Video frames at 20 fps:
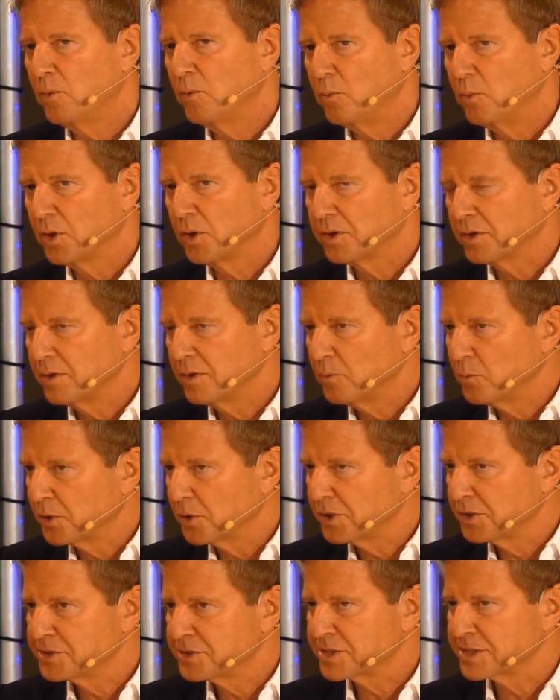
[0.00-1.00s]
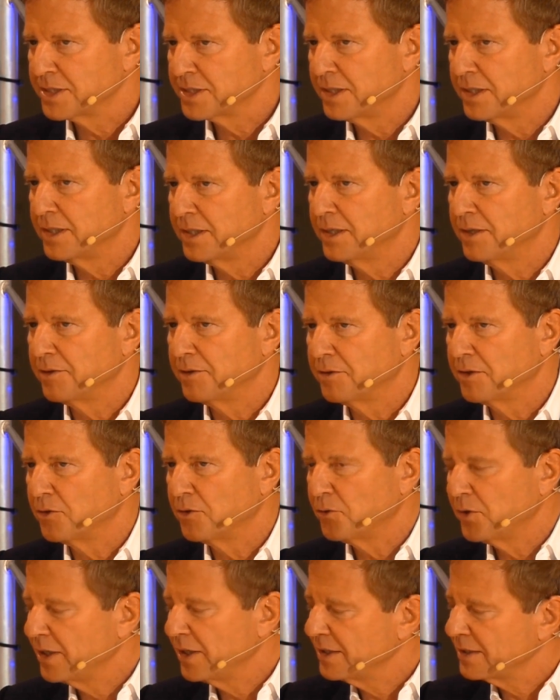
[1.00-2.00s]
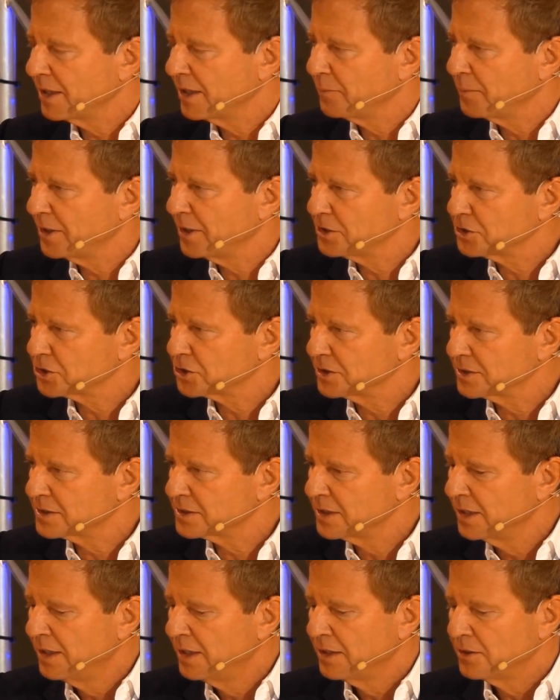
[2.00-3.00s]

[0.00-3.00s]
what what it's uh, the ring dimensions.